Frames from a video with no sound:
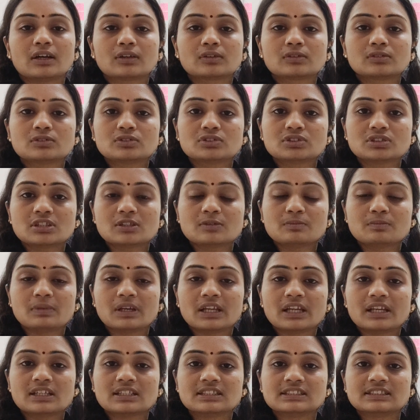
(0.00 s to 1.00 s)
Occlusal
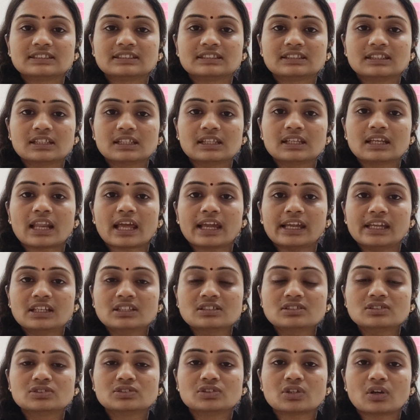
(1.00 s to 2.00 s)
plane is the
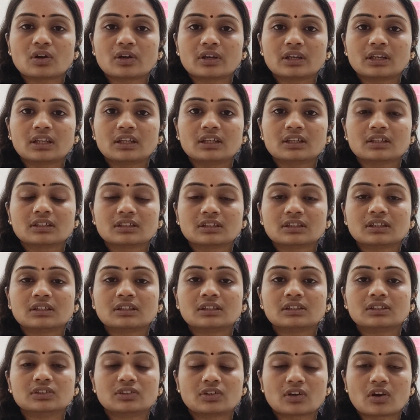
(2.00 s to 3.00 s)
line
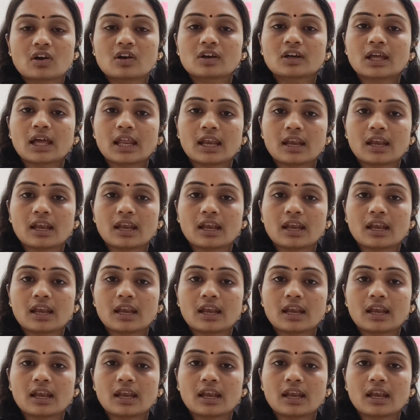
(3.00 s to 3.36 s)
drawn